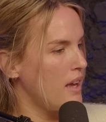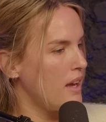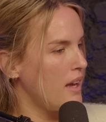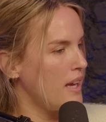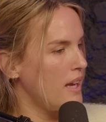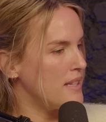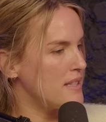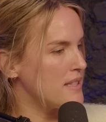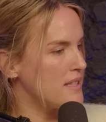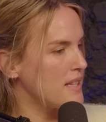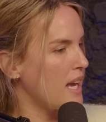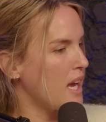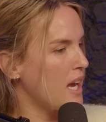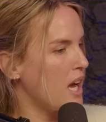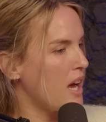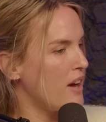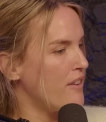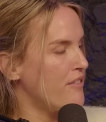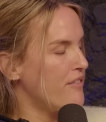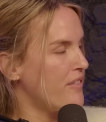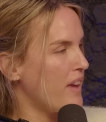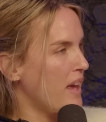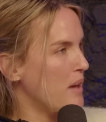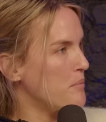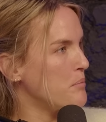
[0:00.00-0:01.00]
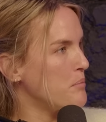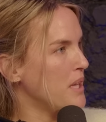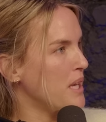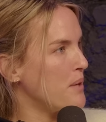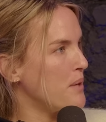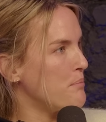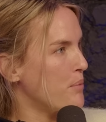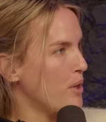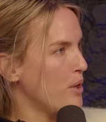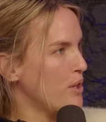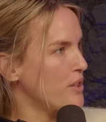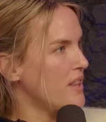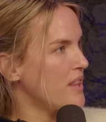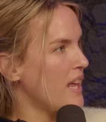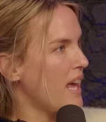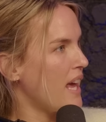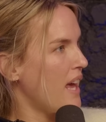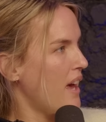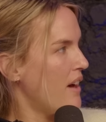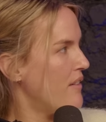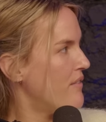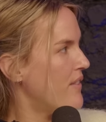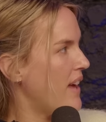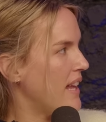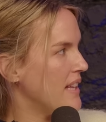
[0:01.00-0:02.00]
it's like a family birthday
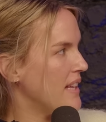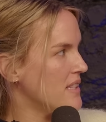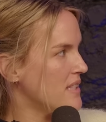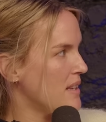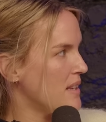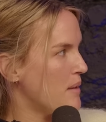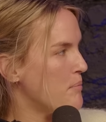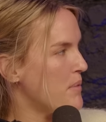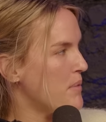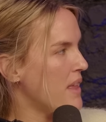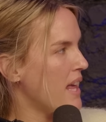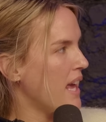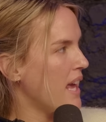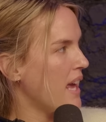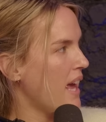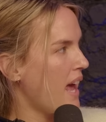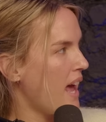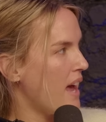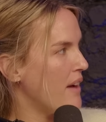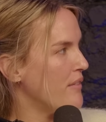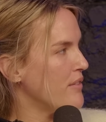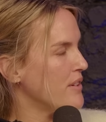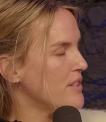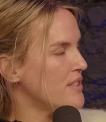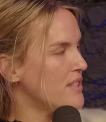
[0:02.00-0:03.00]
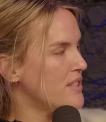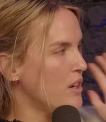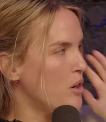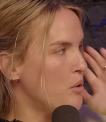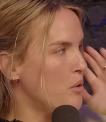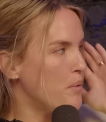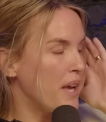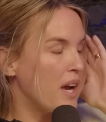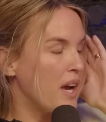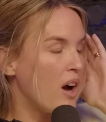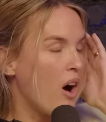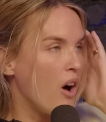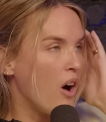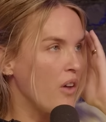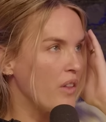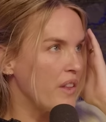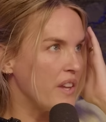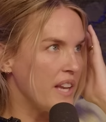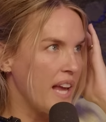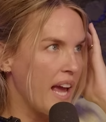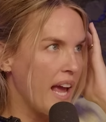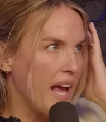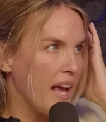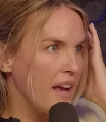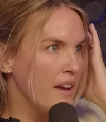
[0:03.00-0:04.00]
event, something every single week,
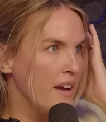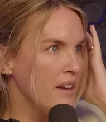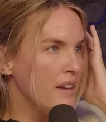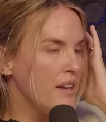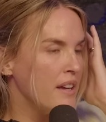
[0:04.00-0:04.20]
holiday